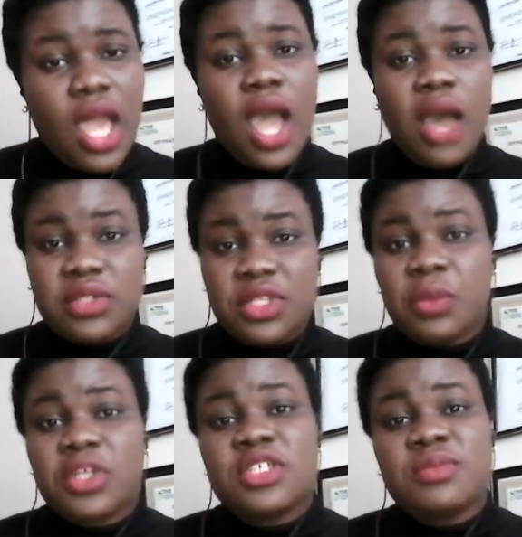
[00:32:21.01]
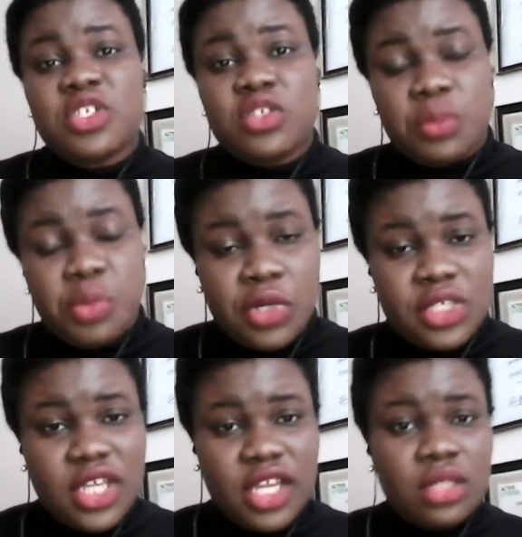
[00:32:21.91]
how they want to be
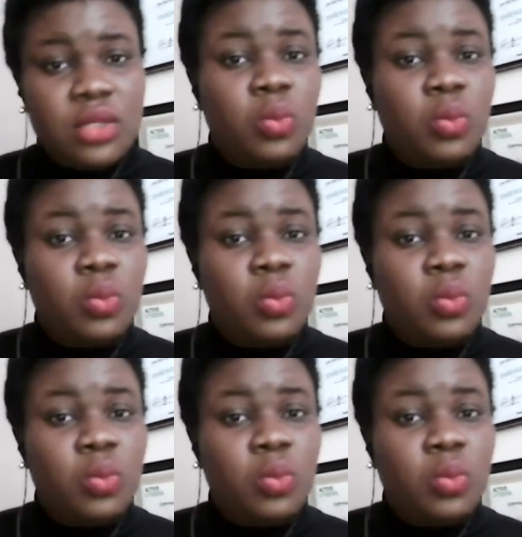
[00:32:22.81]
supported,